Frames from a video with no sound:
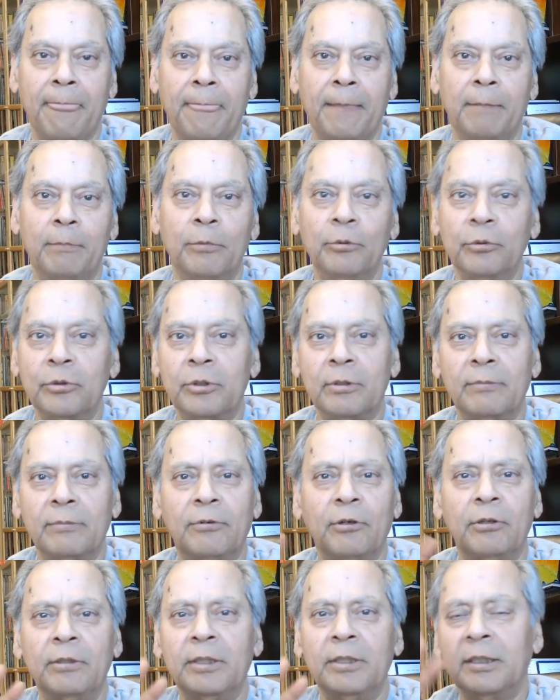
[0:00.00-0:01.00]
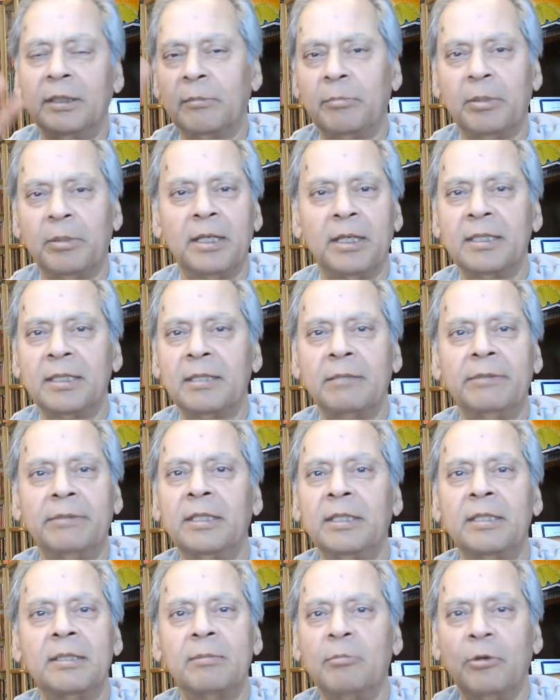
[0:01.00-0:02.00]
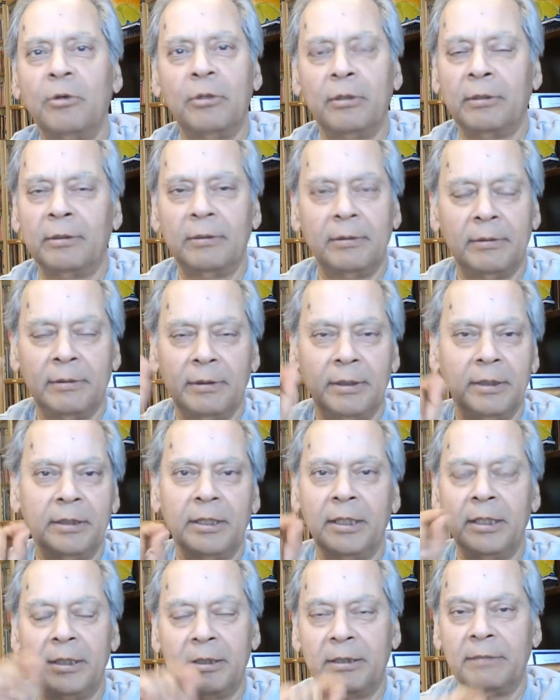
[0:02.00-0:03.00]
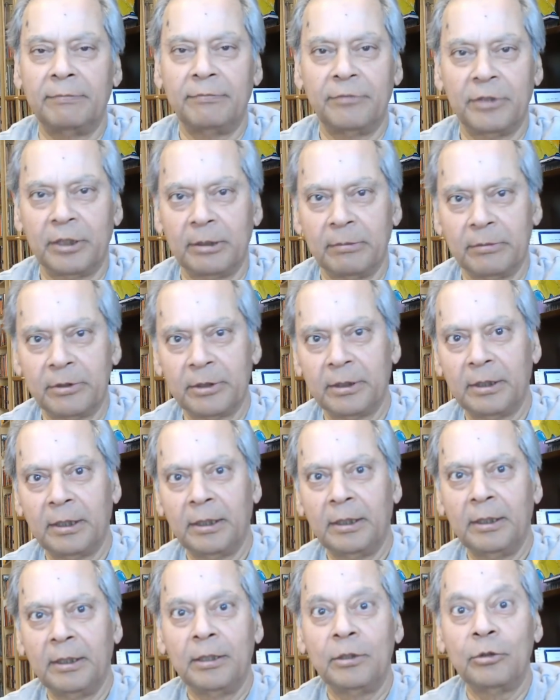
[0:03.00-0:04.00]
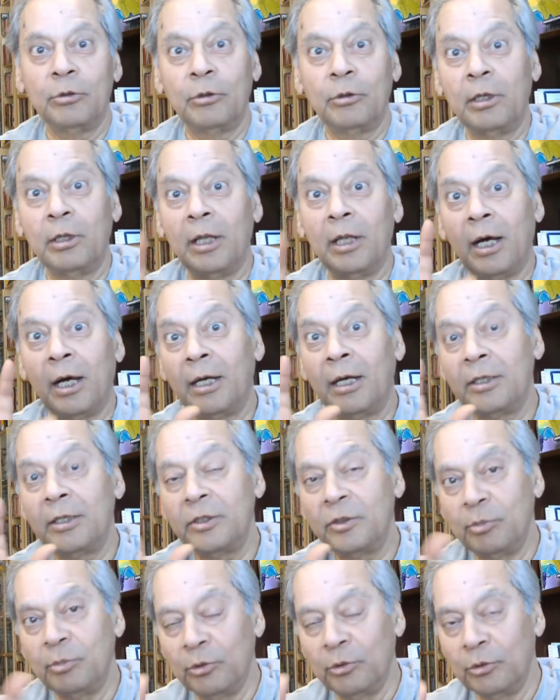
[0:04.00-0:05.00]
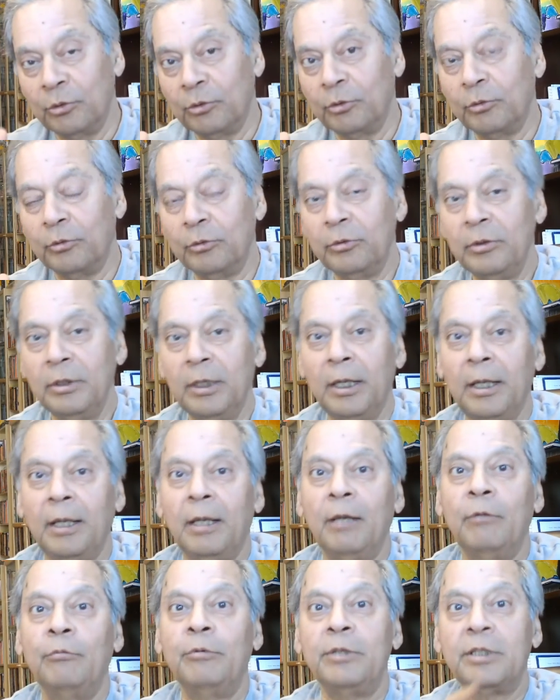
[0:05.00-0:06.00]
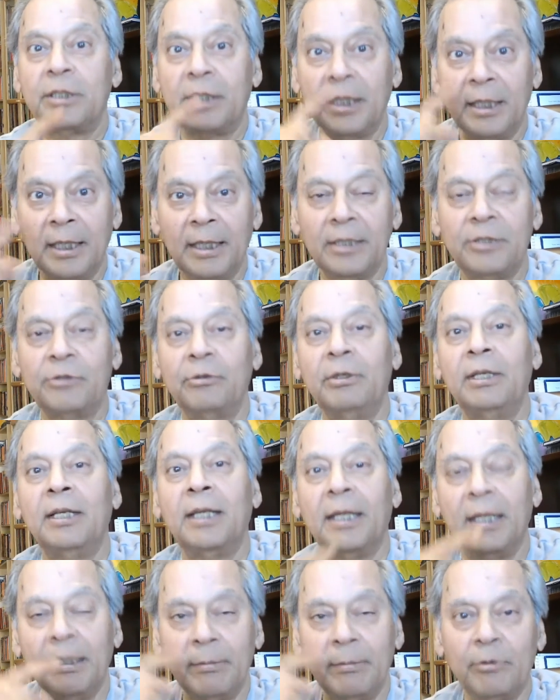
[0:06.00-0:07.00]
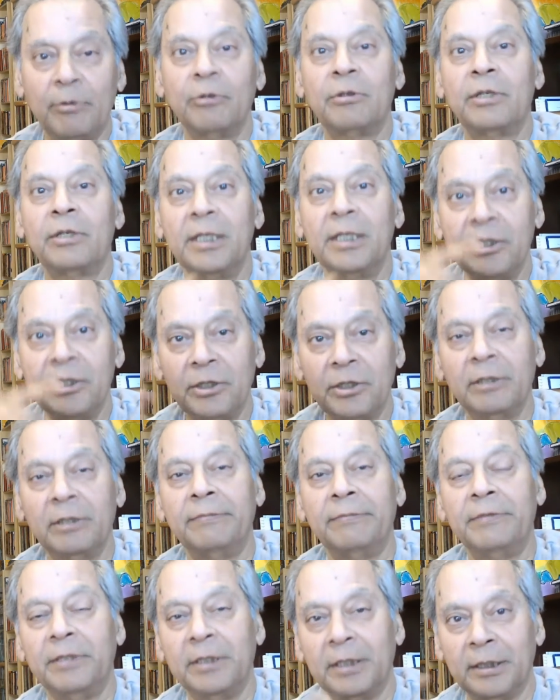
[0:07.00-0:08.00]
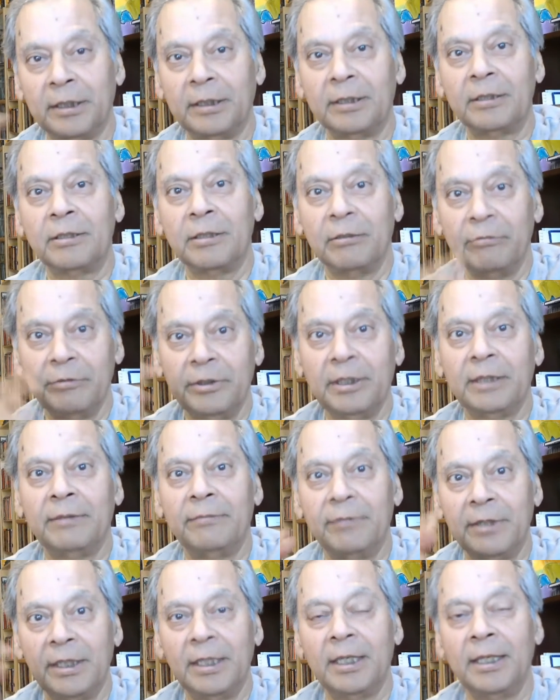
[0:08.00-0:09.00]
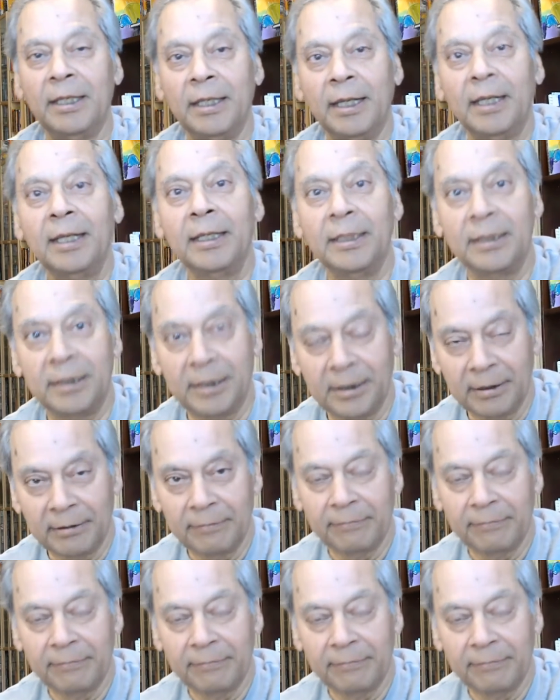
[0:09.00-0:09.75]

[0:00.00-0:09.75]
Moons of all the other planets are very small in relative terms. So a large moon which can actually help rotation of the earth, so we have day and night.